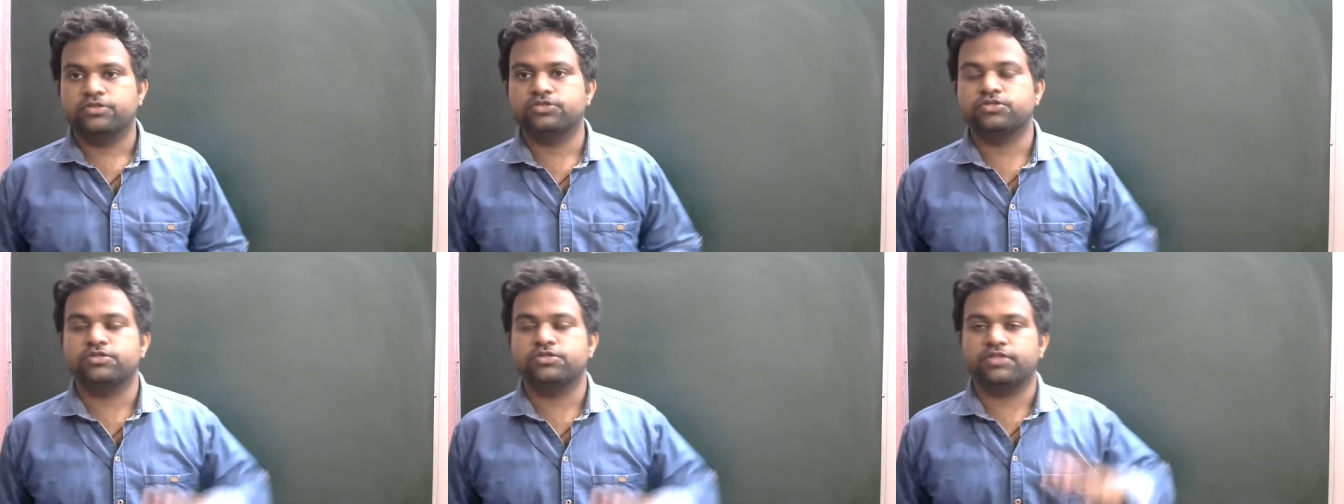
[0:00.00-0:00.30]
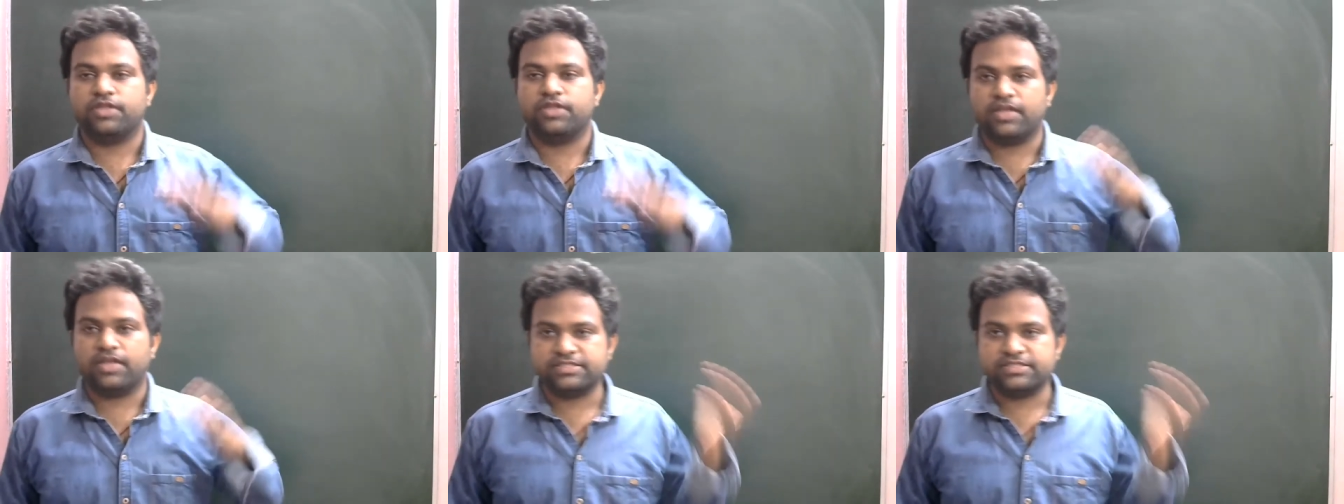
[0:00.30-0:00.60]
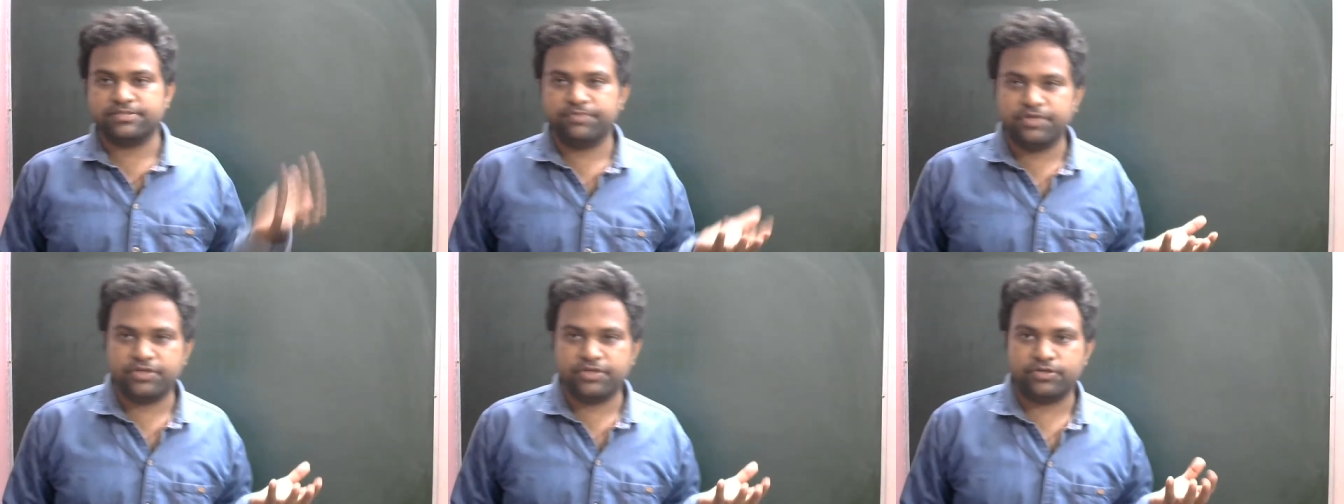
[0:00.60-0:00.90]
So in the
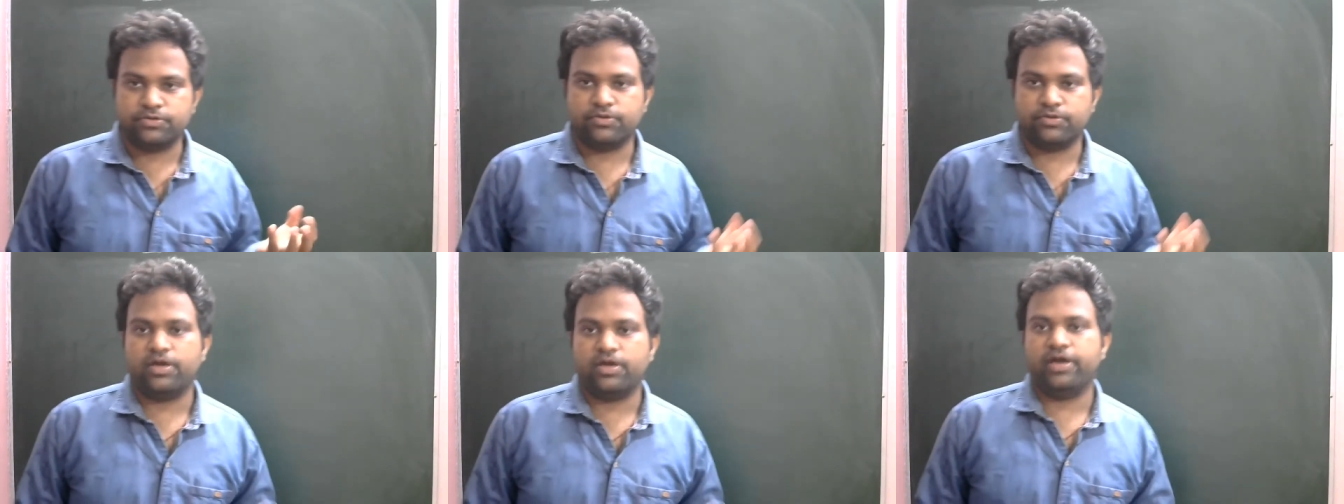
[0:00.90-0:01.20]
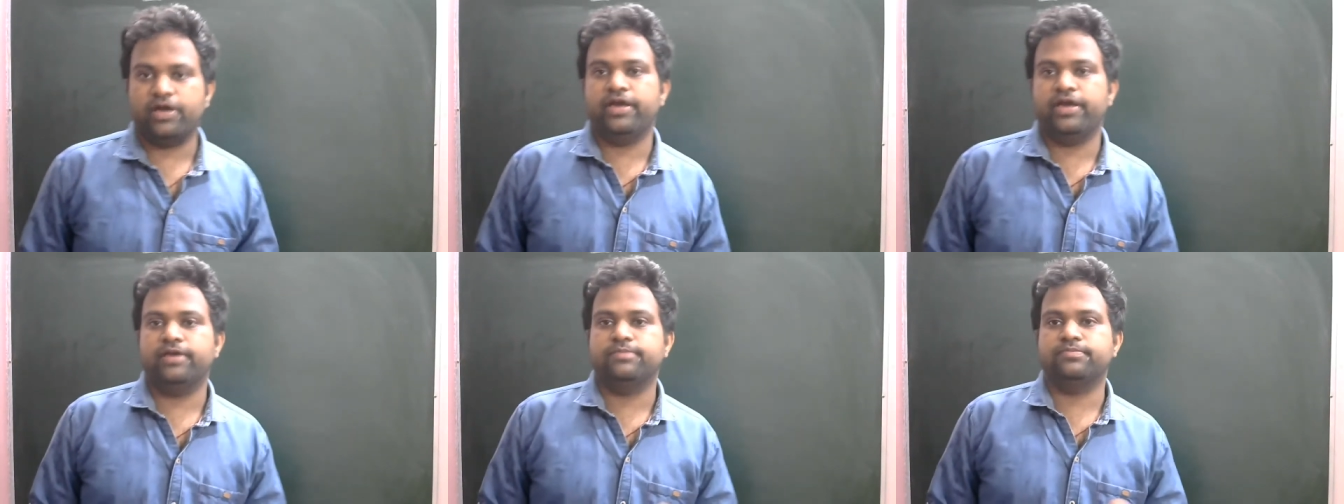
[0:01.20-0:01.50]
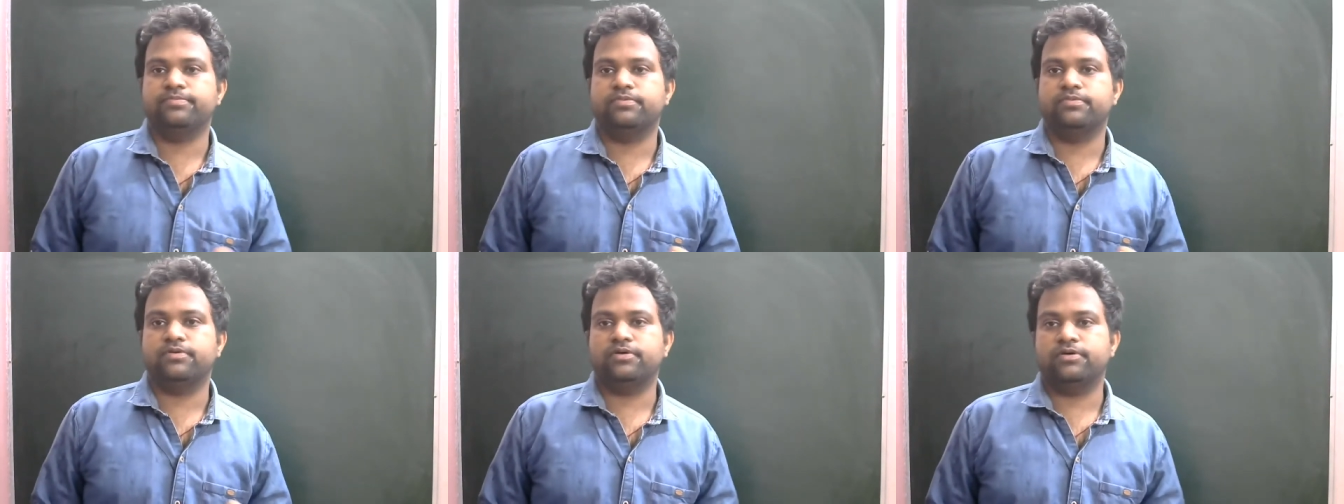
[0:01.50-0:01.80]
last video, I
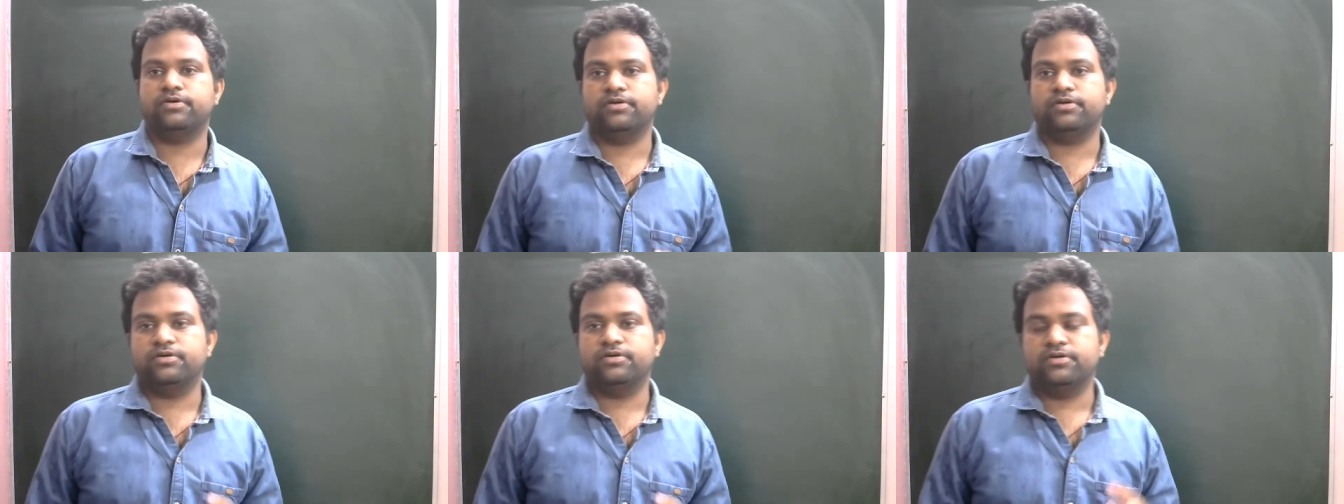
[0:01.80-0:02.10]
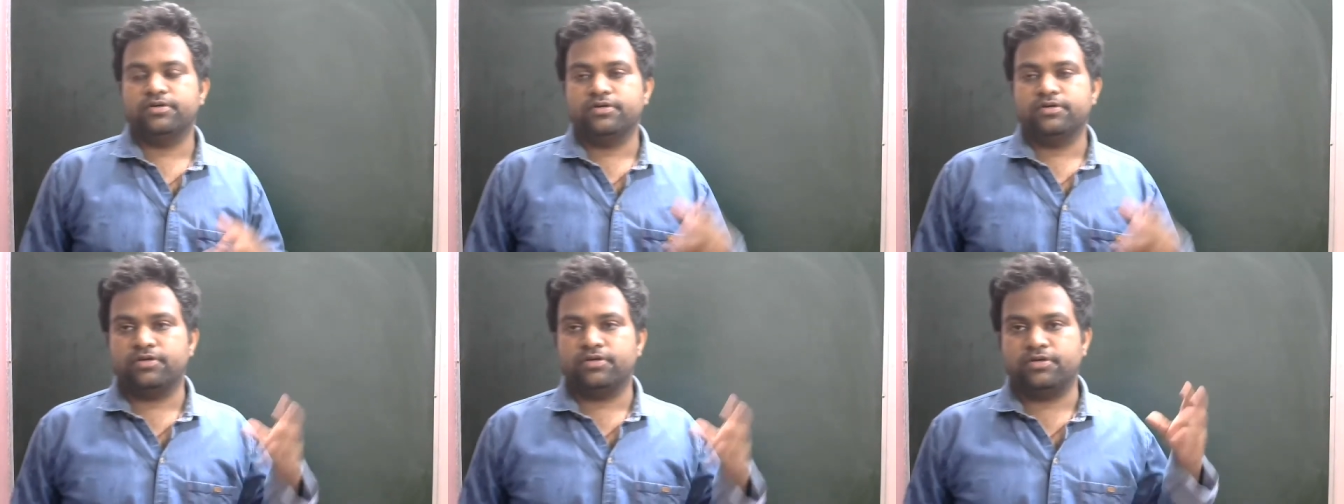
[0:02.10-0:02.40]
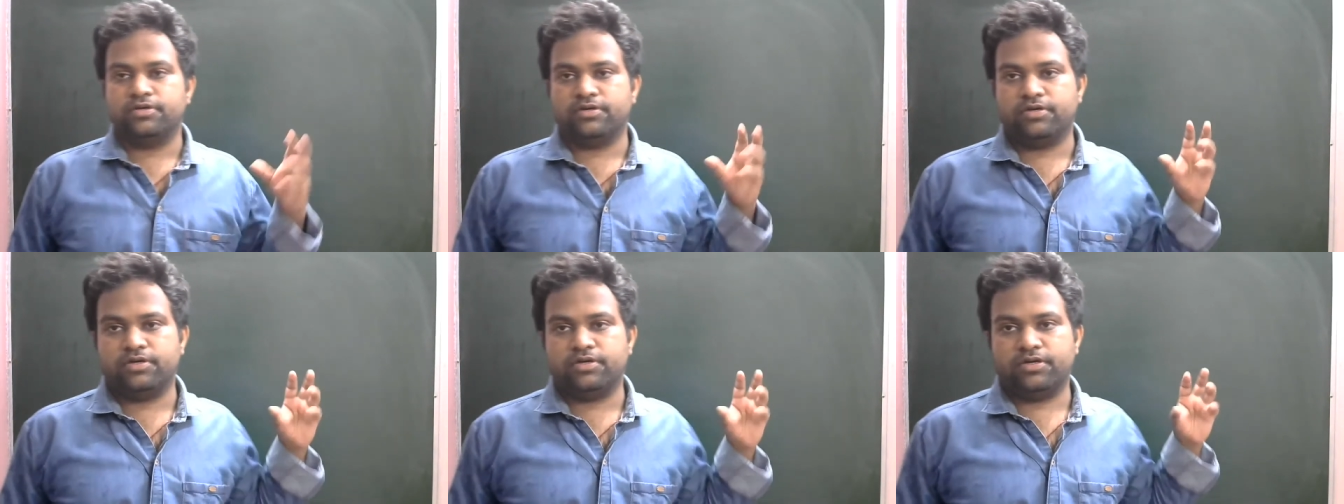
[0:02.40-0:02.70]
have
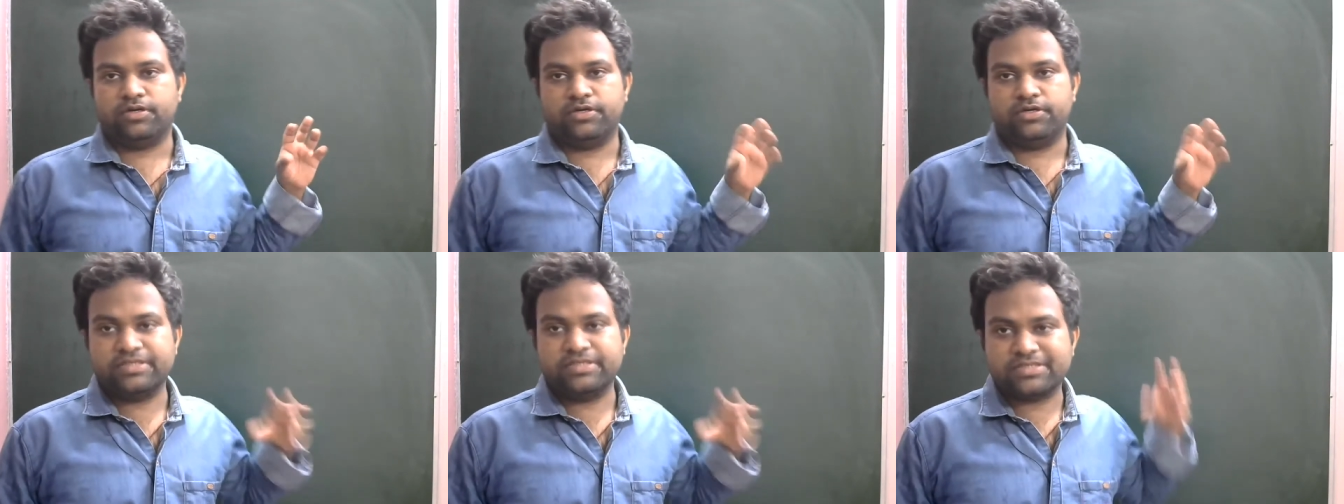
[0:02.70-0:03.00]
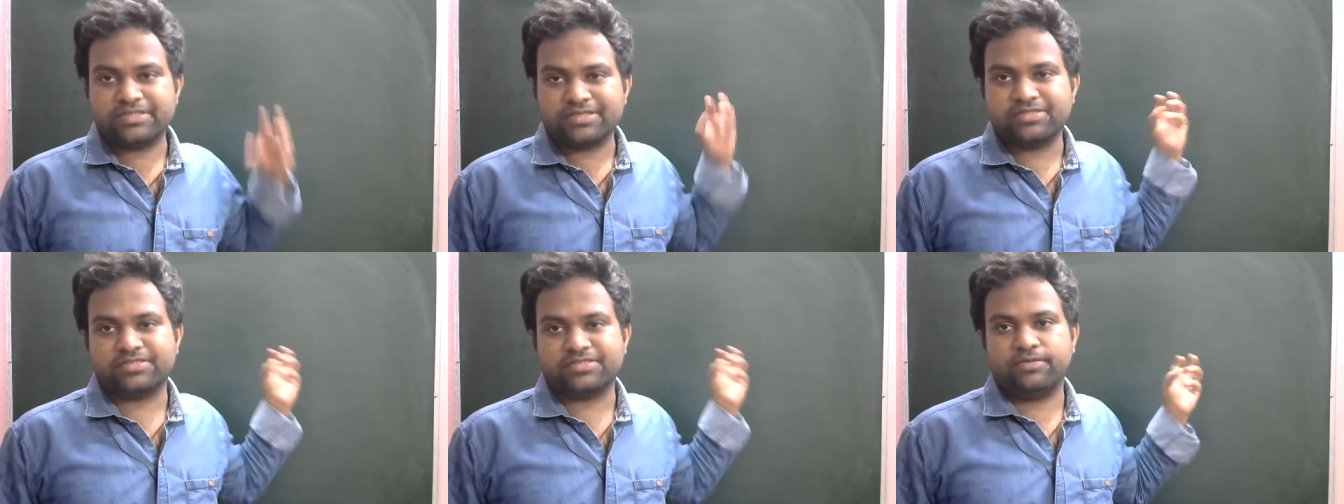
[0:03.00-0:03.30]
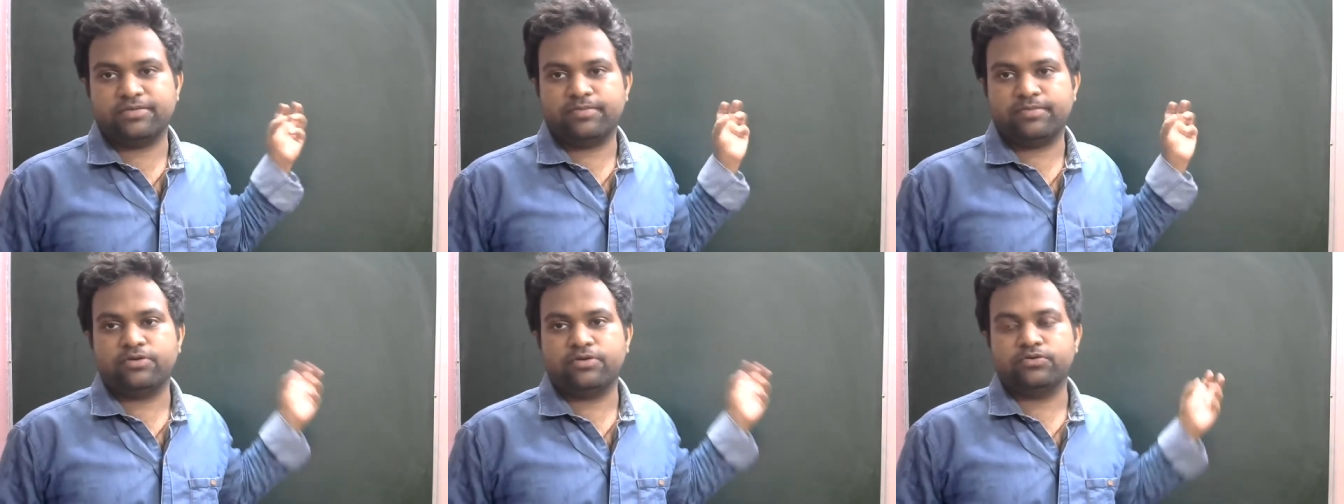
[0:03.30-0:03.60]
discussed
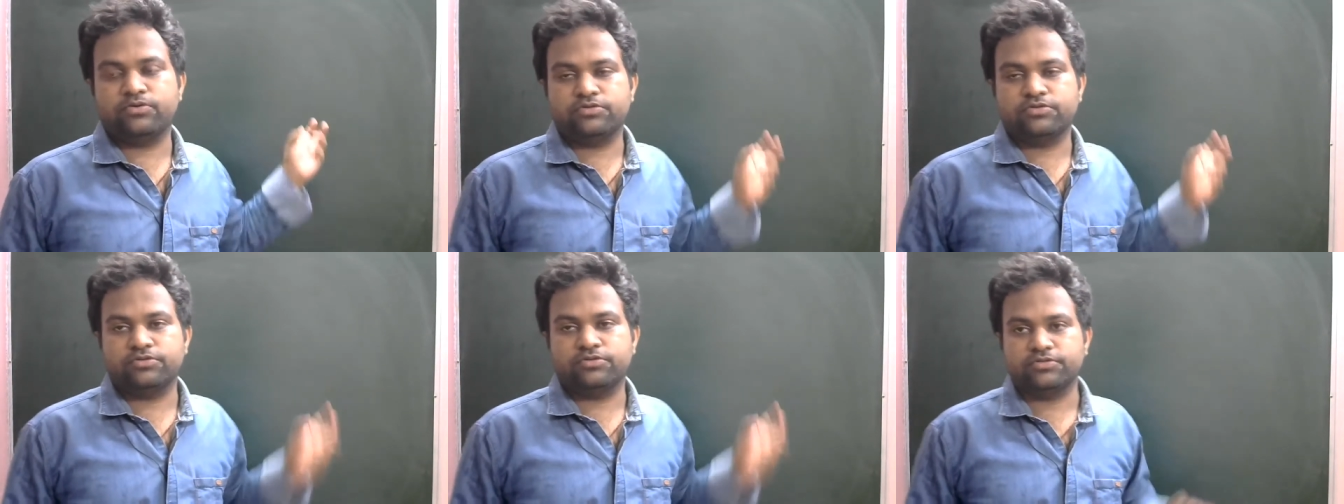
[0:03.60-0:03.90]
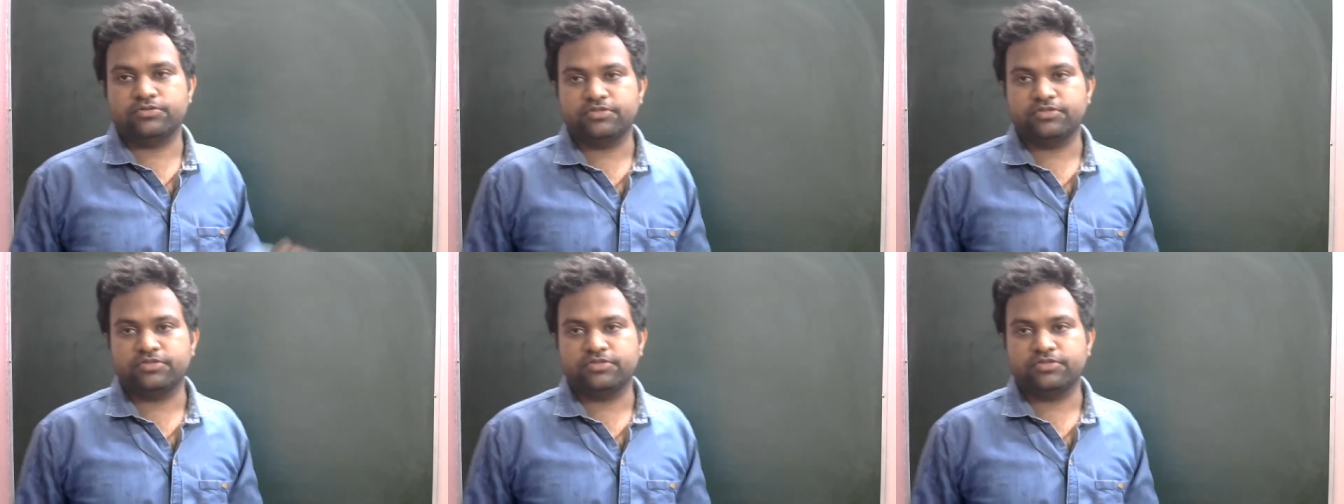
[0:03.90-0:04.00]
about